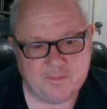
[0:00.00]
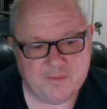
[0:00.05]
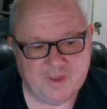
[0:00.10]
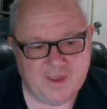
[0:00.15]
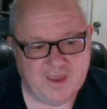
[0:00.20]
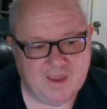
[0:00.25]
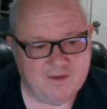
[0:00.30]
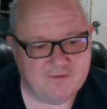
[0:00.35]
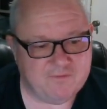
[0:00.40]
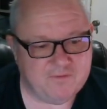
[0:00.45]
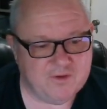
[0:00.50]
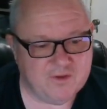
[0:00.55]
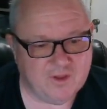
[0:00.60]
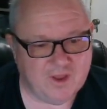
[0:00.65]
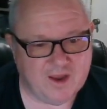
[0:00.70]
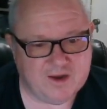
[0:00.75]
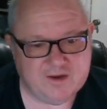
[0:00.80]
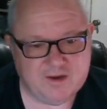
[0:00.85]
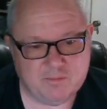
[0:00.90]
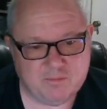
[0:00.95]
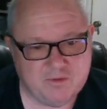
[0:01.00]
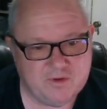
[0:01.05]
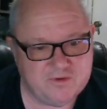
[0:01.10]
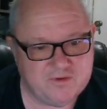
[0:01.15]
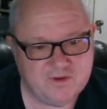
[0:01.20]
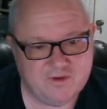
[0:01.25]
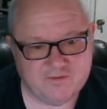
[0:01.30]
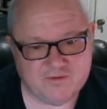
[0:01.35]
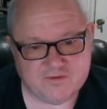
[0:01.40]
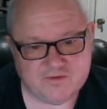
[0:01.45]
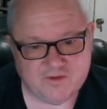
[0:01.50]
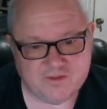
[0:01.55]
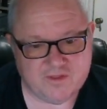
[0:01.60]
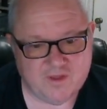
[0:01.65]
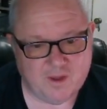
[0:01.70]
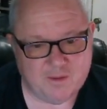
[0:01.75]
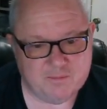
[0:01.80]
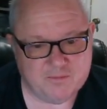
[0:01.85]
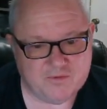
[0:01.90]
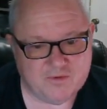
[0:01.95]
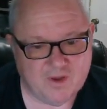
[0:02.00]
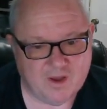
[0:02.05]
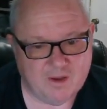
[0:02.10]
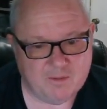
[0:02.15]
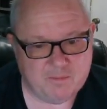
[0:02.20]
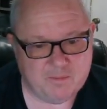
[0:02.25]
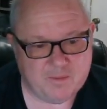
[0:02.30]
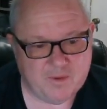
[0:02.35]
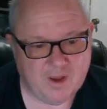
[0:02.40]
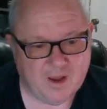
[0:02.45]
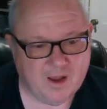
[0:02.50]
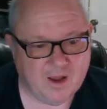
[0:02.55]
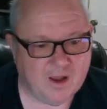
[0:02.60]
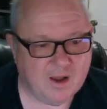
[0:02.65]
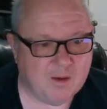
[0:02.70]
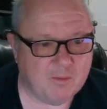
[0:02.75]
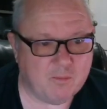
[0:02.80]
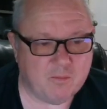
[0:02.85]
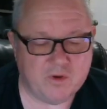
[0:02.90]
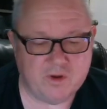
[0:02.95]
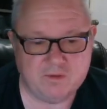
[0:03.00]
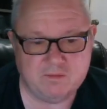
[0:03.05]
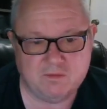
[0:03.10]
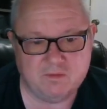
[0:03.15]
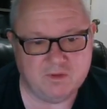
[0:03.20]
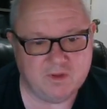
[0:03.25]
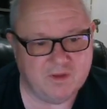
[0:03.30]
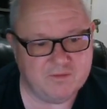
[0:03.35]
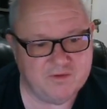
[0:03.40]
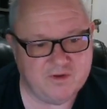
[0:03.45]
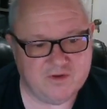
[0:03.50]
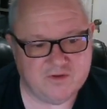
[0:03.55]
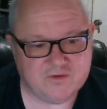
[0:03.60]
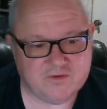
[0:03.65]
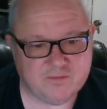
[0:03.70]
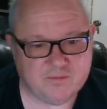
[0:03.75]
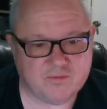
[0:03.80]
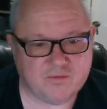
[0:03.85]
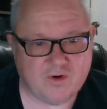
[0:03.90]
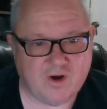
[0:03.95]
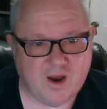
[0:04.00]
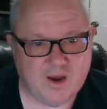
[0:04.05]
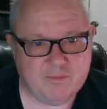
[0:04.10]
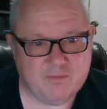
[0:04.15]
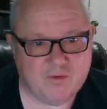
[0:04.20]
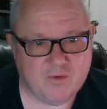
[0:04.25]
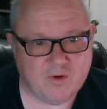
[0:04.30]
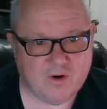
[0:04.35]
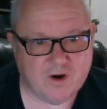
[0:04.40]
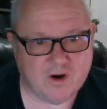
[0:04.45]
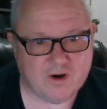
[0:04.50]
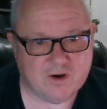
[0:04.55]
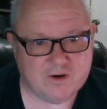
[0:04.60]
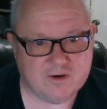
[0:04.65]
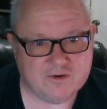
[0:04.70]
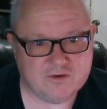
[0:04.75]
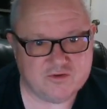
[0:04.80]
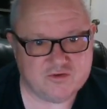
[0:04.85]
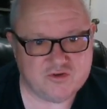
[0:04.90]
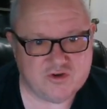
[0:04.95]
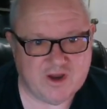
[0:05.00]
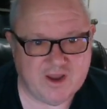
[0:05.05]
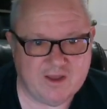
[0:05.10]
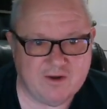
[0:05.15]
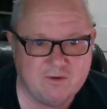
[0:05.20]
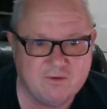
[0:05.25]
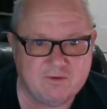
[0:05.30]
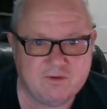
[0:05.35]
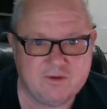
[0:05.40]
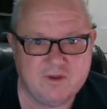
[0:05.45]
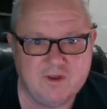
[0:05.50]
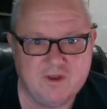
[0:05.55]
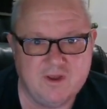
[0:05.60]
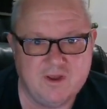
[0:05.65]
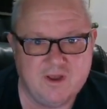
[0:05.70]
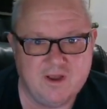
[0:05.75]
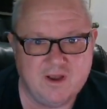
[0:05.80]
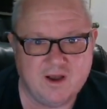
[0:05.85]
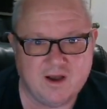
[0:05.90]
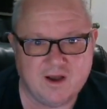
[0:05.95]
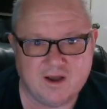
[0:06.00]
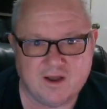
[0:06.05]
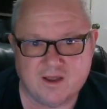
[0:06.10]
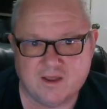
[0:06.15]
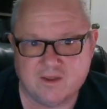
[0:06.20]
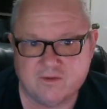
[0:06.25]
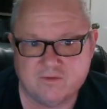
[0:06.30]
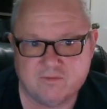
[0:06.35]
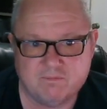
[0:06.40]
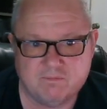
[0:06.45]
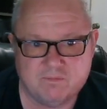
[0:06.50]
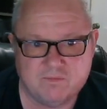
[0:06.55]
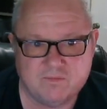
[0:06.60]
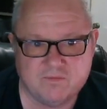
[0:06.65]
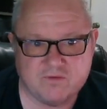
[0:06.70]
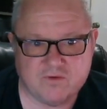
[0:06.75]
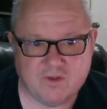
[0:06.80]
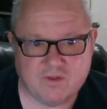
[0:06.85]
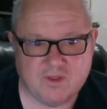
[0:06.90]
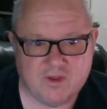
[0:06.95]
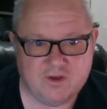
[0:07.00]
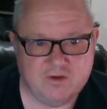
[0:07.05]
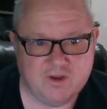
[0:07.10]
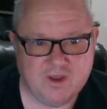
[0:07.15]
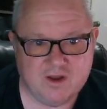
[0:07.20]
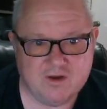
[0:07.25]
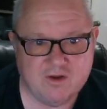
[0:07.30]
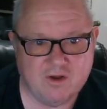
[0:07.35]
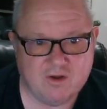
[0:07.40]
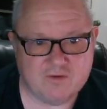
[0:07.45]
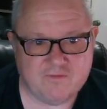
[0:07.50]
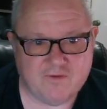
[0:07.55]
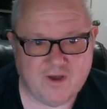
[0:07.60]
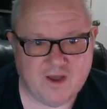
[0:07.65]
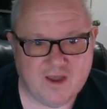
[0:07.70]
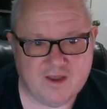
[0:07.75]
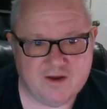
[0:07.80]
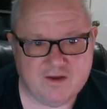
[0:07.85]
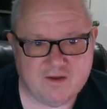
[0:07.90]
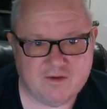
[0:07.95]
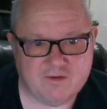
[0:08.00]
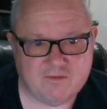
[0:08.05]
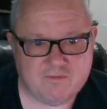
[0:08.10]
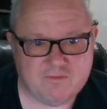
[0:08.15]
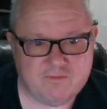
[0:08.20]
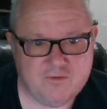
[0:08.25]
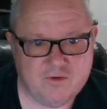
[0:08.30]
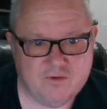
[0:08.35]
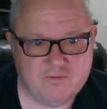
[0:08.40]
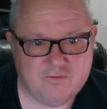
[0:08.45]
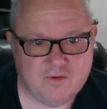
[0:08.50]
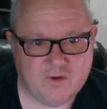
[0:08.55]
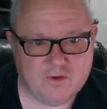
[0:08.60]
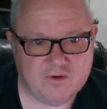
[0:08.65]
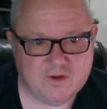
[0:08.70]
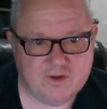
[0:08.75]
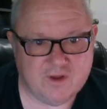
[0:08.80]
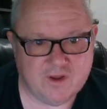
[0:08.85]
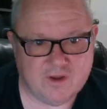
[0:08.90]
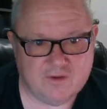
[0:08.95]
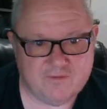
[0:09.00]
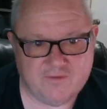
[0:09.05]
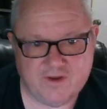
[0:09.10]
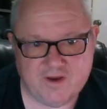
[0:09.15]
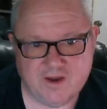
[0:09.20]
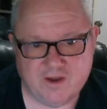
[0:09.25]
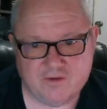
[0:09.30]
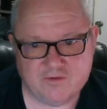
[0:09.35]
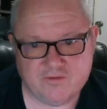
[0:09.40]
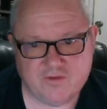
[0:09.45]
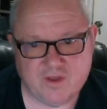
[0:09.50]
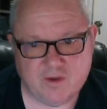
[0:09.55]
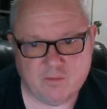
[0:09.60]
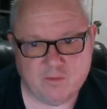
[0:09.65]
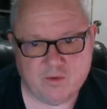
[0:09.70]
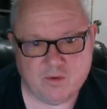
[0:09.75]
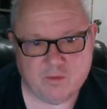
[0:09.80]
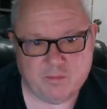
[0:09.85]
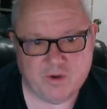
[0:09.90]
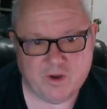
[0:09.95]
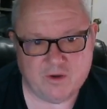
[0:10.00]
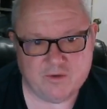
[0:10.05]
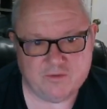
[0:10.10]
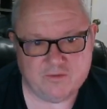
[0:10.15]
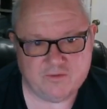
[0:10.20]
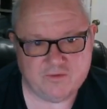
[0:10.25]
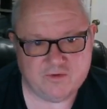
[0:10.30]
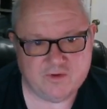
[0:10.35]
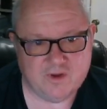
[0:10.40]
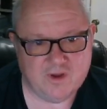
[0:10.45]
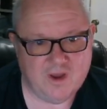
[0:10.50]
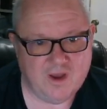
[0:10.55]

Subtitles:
If you liked it, please give us a thumbs up. We'd love you to subscribe to our channel uh, so that you get notified of new videos that we'll post.